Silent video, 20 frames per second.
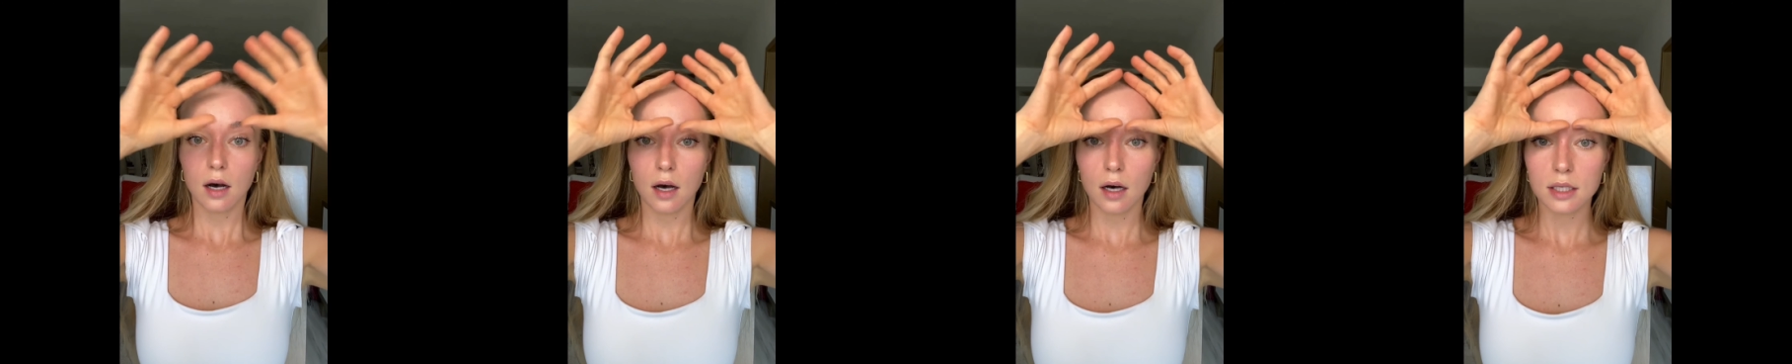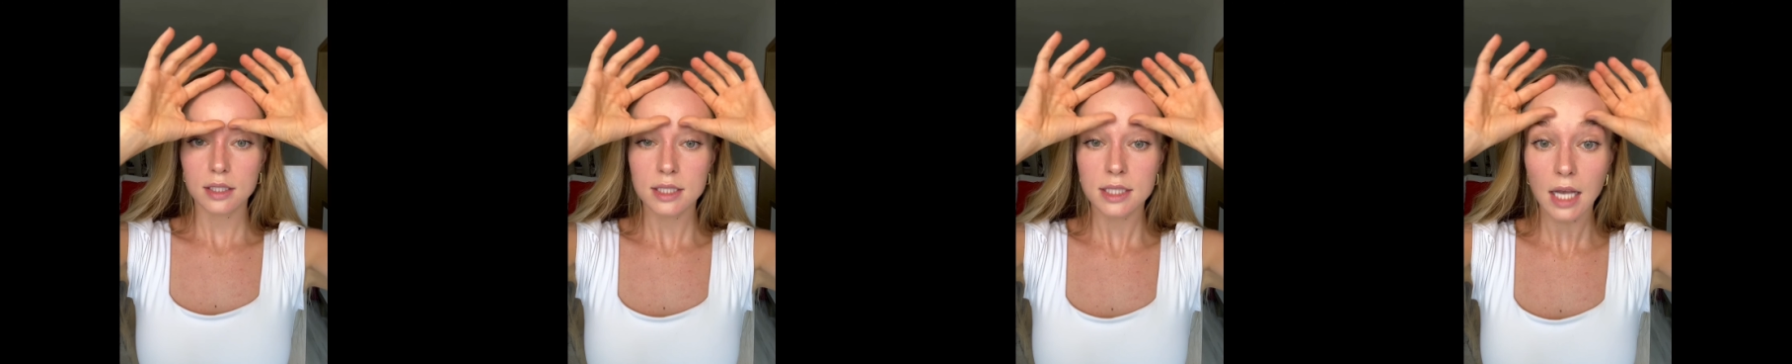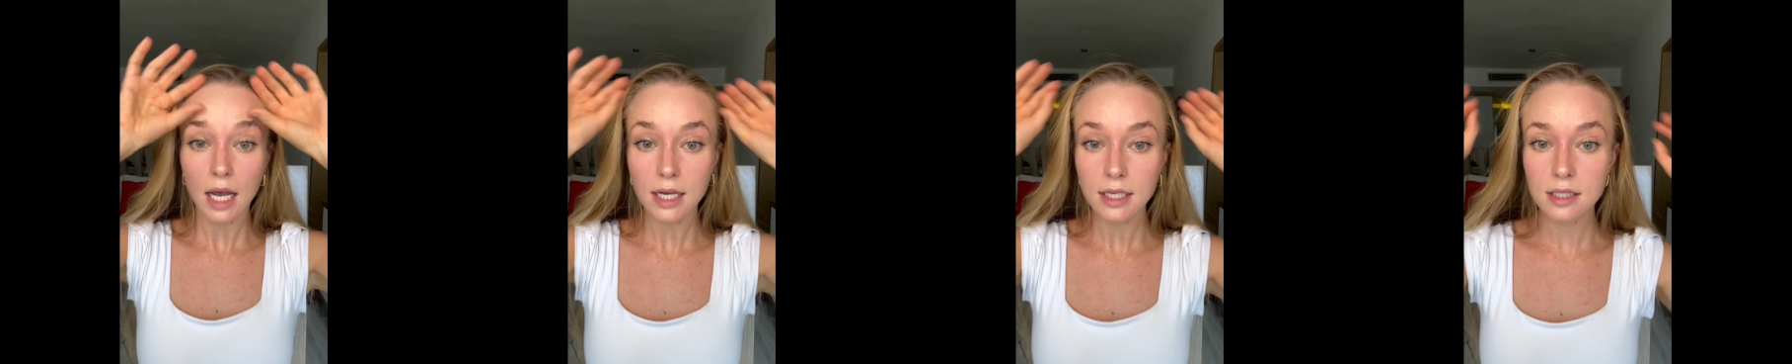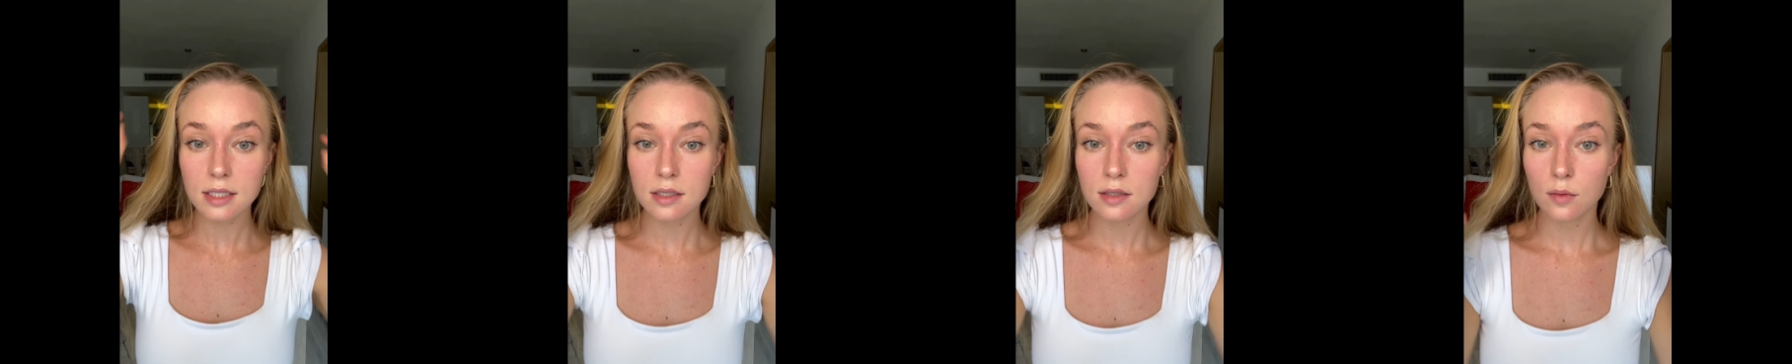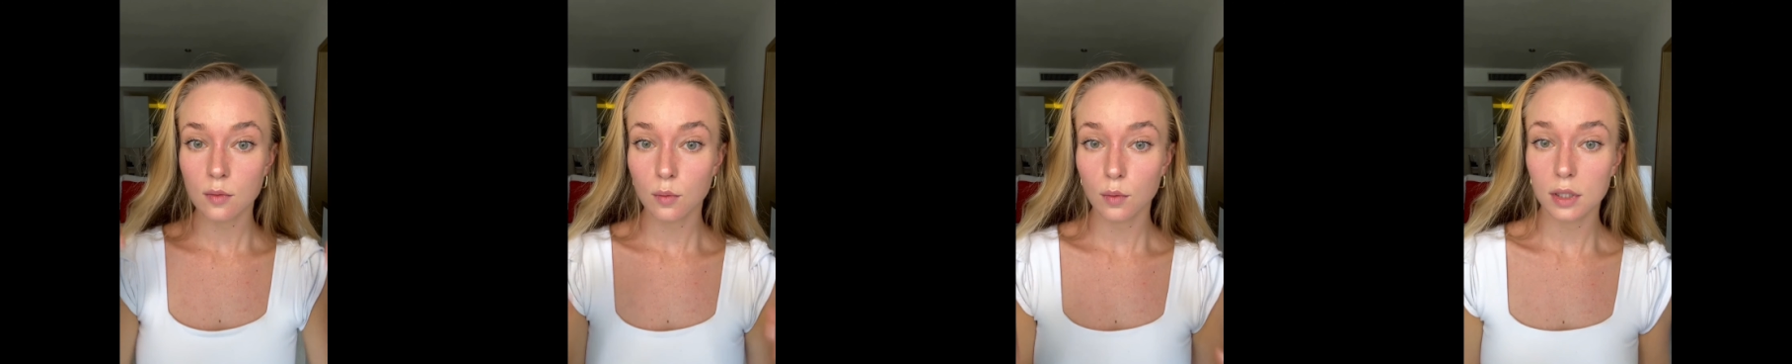size
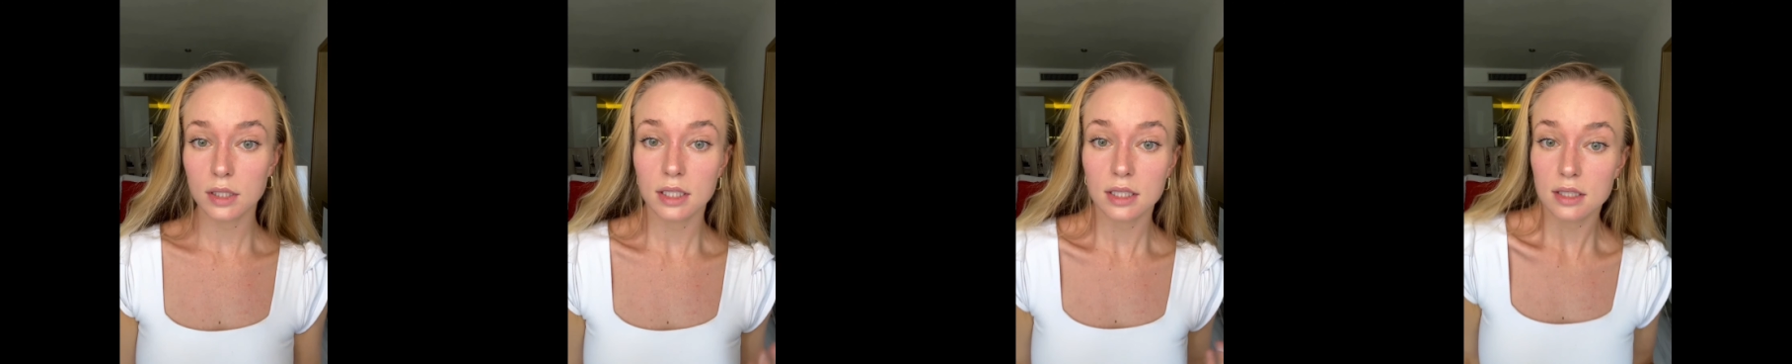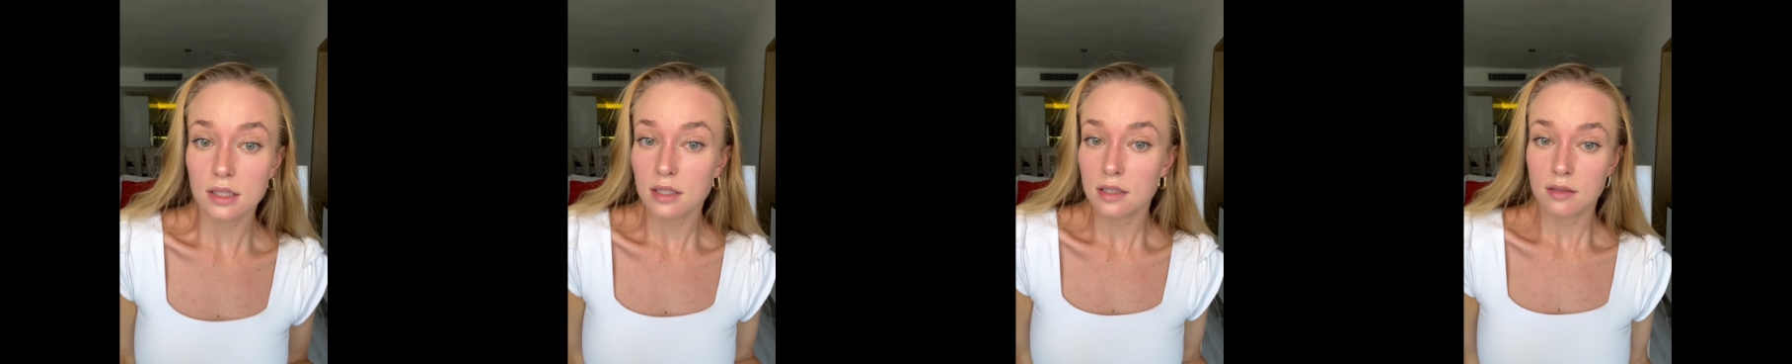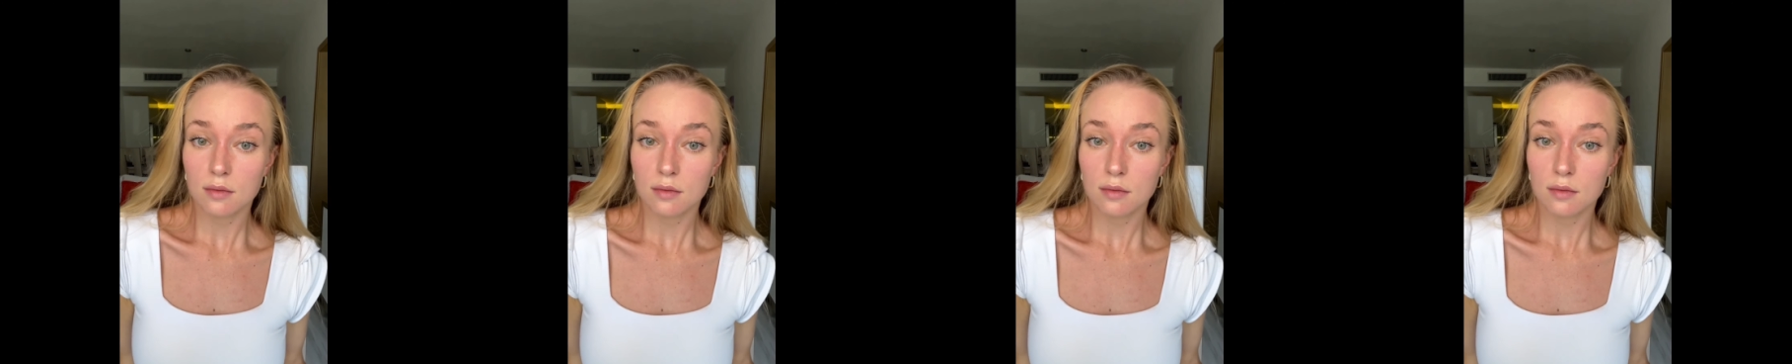what it